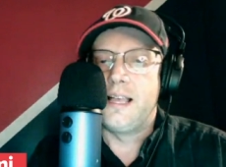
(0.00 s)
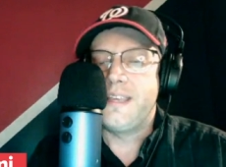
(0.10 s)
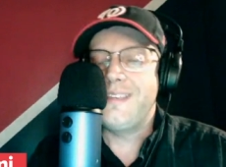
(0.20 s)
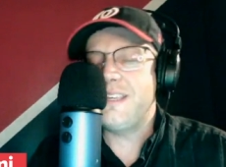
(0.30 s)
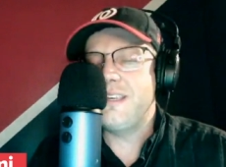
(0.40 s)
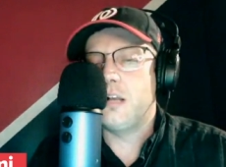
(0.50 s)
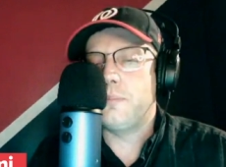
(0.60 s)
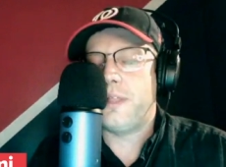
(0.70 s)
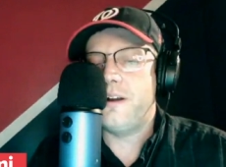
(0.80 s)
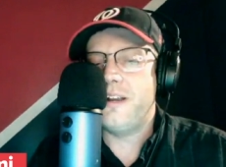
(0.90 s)
He's a young
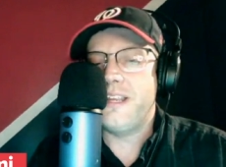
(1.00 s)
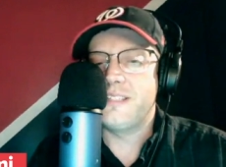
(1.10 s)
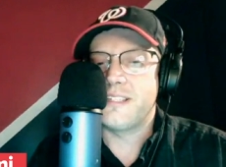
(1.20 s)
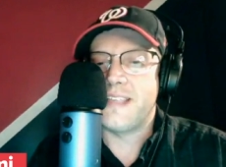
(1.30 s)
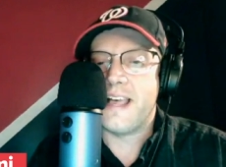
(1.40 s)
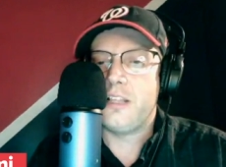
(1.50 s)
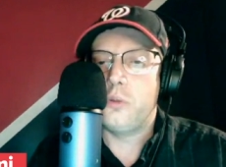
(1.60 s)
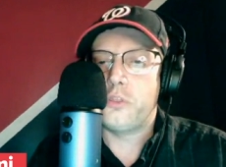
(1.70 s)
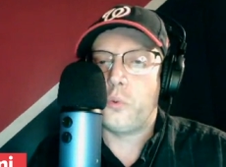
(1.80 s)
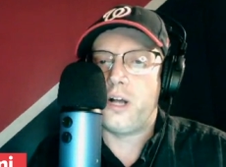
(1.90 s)
player, and he's exactly
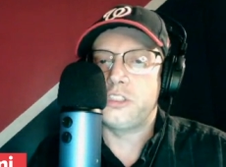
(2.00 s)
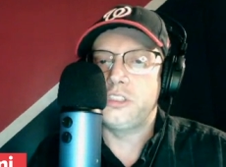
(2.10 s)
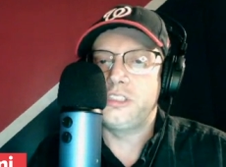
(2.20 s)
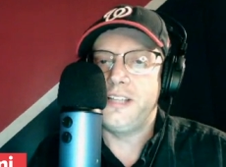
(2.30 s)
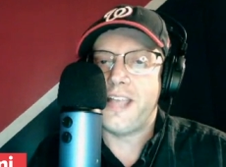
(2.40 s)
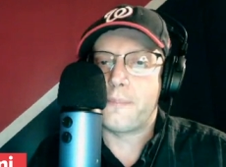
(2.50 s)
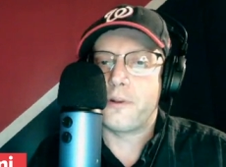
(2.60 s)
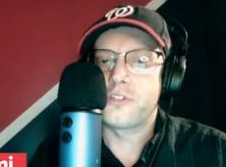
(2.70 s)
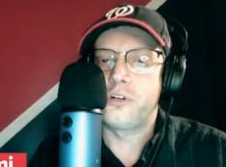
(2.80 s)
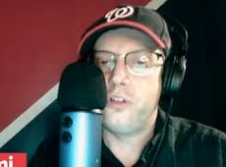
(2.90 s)
what the Washington
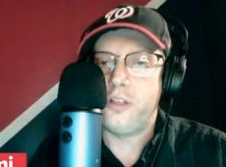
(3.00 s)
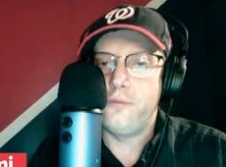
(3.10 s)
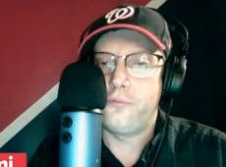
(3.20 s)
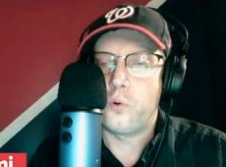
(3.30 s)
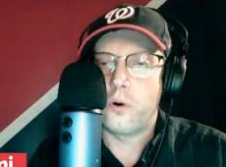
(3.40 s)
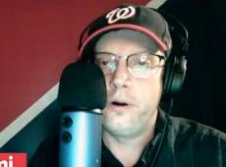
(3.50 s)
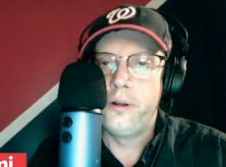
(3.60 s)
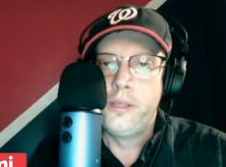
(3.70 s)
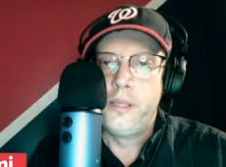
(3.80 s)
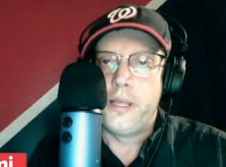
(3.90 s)
Capitals are looking for.
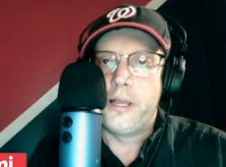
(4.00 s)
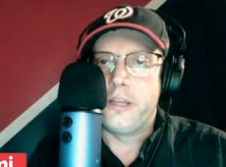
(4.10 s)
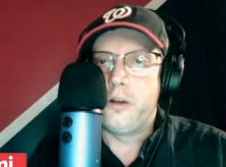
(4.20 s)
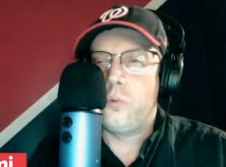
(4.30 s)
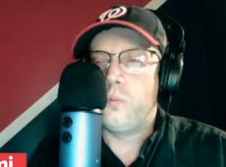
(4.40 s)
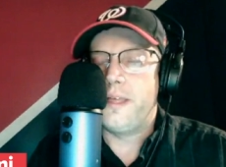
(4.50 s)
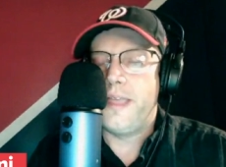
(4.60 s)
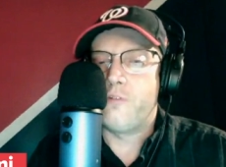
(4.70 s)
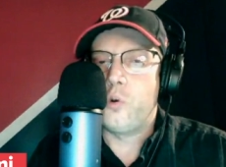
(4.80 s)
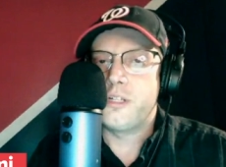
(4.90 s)
You know,
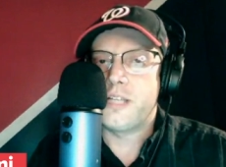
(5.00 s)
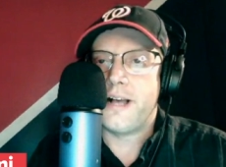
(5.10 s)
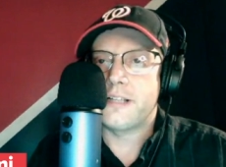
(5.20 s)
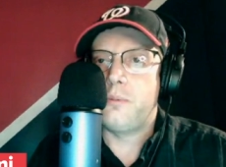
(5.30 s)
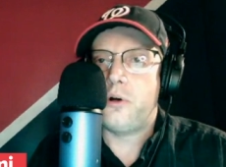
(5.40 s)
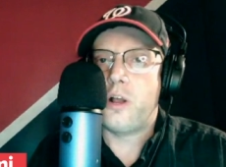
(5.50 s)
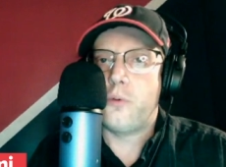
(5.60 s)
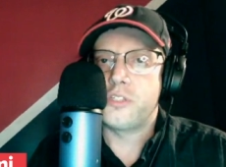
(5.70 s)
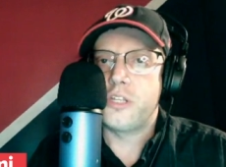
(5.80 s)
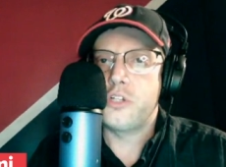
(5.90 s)
everyone talks about
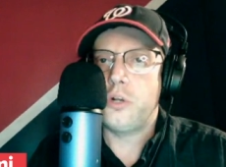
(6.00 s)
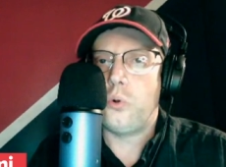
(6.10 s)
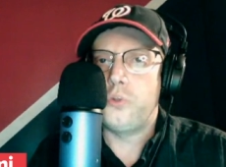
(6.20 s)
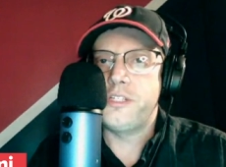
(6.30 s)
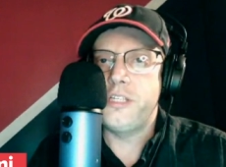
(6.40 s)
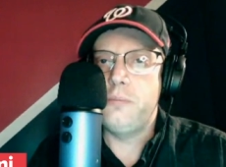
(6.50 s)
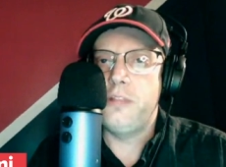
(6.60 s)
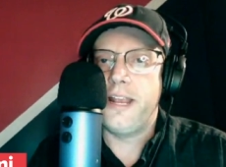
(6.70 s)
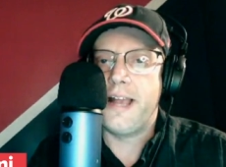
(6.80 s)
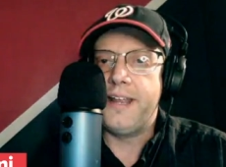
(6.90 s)
how it's such an old team,
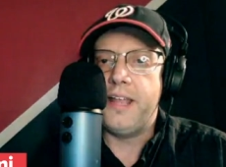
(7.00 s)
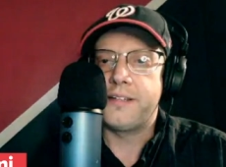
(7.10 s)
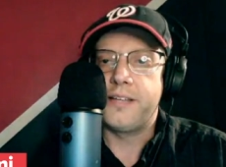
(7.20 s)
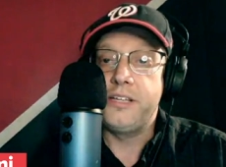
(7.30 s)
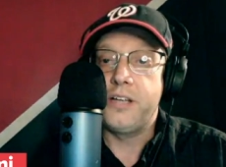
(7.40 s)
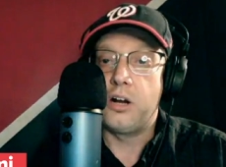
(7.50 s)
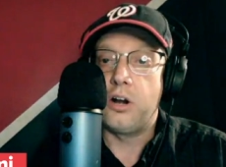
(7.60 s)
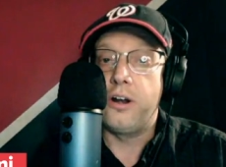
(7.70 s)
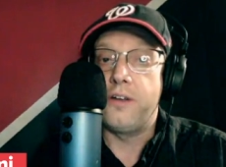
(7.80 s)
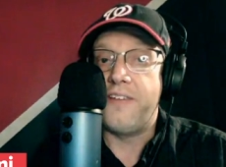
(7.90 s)
and they got to get
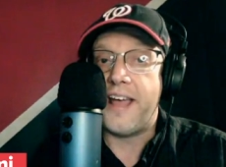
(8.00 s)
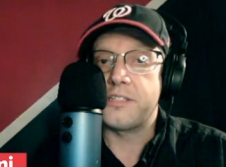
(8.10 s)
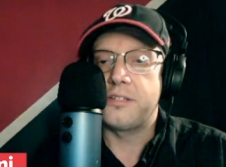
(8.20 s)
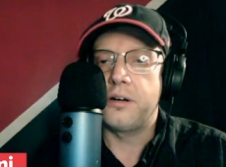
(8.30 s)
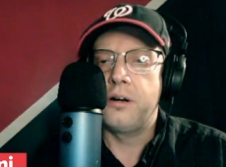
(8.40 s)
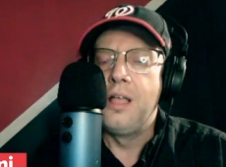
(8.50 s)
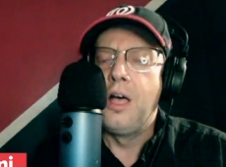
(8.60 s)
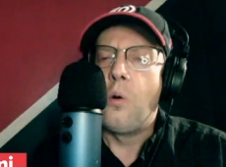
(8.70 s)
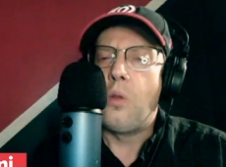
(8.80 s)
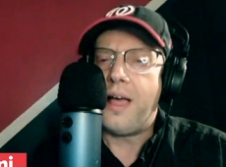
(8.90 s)
younger and faster.
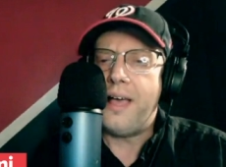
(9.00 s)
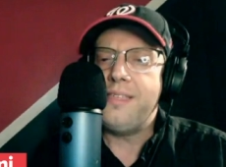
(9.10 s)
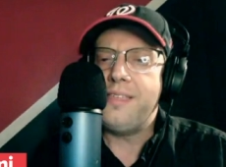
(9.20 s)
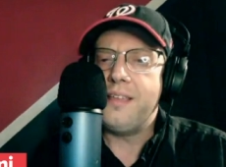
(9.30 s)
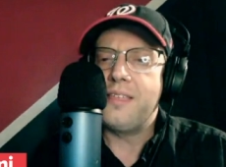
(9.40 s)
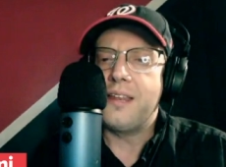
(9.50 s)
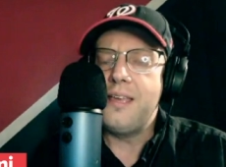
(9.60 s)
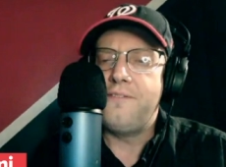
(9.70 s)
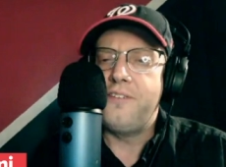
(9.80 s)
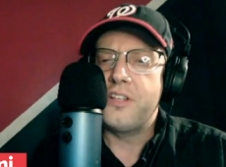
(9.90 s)
Well, I think that
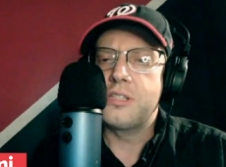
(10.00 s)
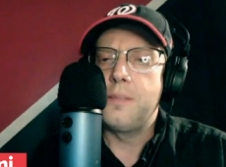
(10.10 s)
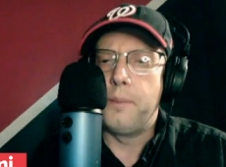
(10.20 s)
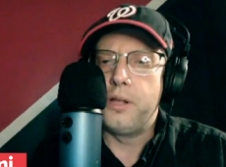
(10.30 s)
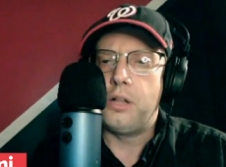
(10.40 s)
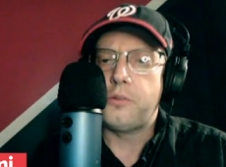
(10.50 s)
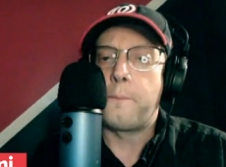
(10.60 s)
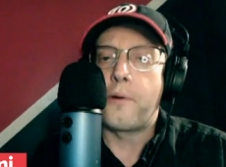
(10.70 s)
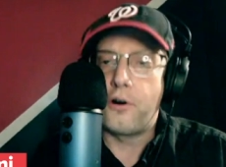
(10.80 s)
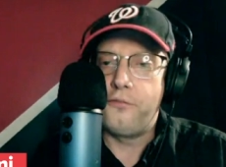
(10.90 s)
he fits the bill
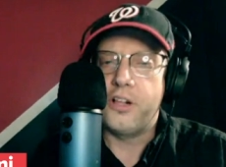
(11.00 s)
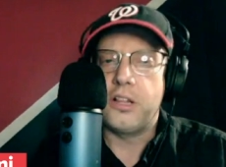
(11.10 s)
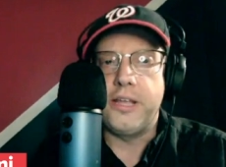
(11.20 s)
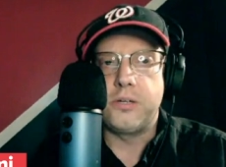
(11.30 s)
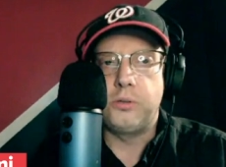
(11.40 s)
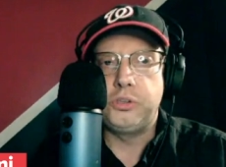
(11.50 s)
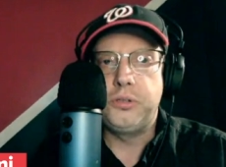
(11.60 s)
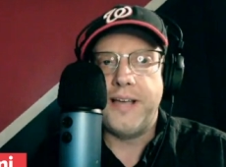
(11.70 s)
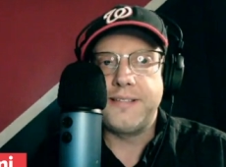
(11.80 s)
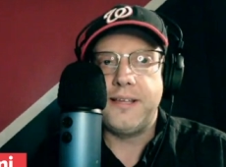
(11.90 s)
perfectly. Don't
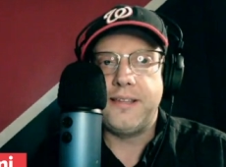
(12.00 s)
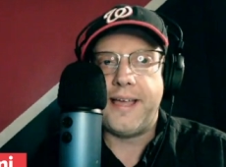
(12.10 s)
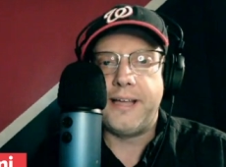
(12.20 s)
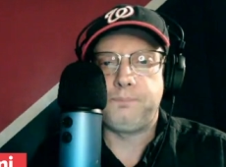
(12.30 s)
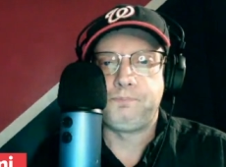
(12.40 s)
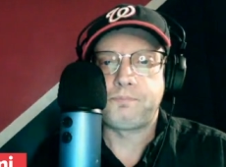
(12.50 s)
you guys think that?